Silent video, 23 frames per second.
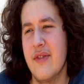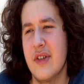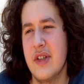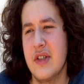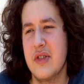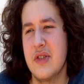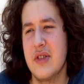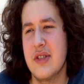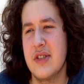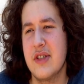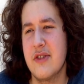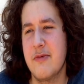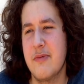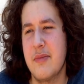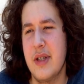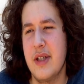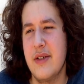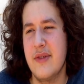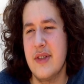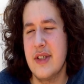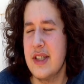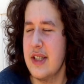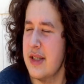inches of
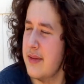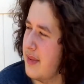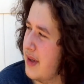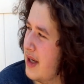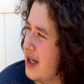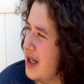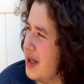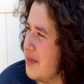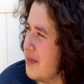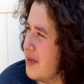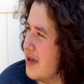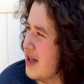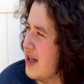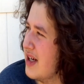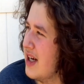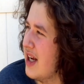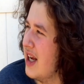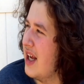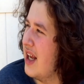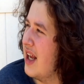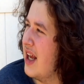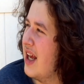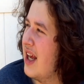PVC pipe,
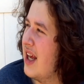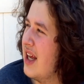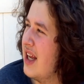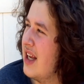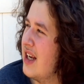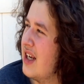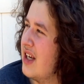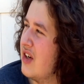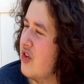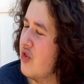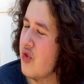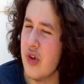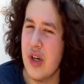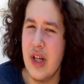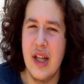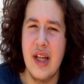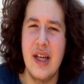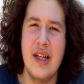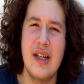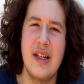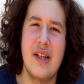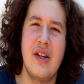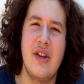and
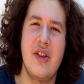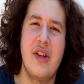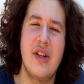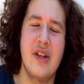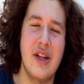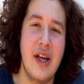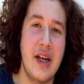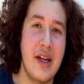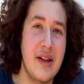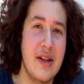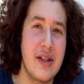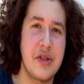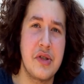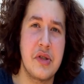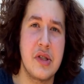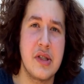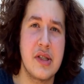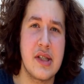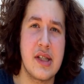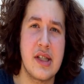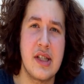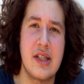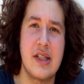really the length is
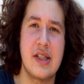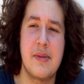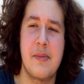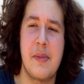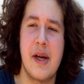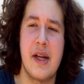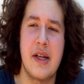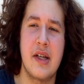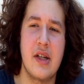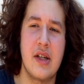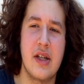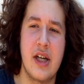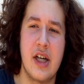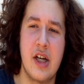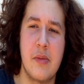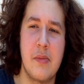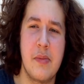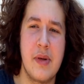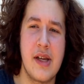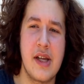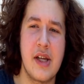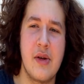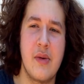just going to depend on how
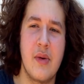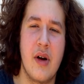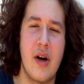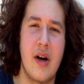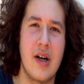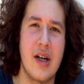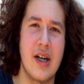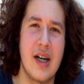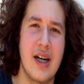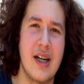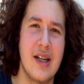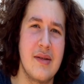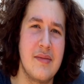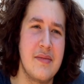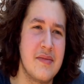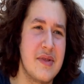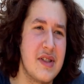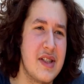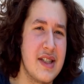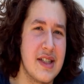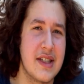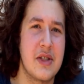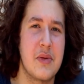big you are. I'm
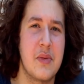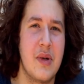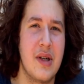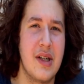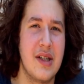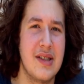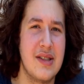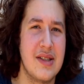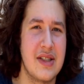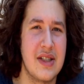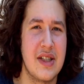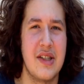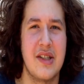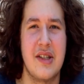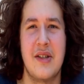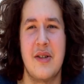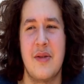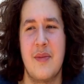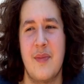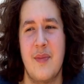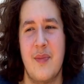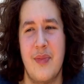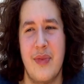6'1", so
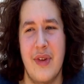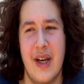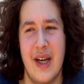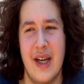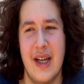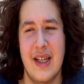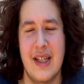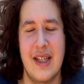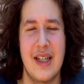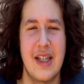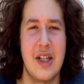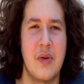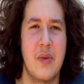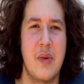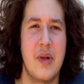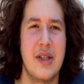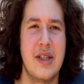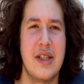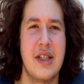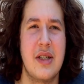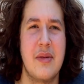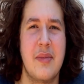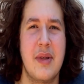I kind of
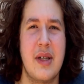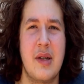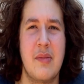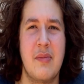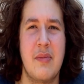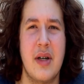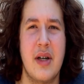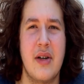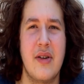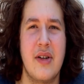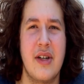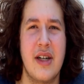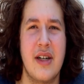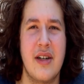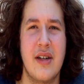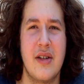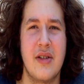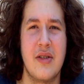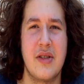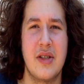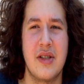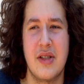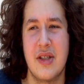wanted a big bow and
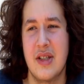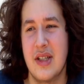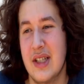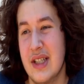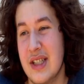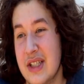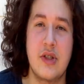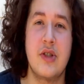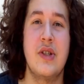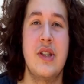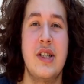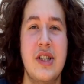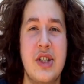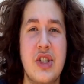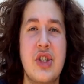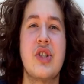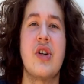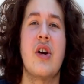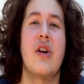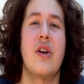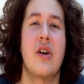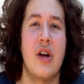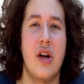arrow to at least
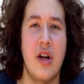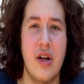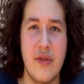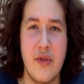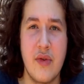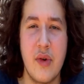start off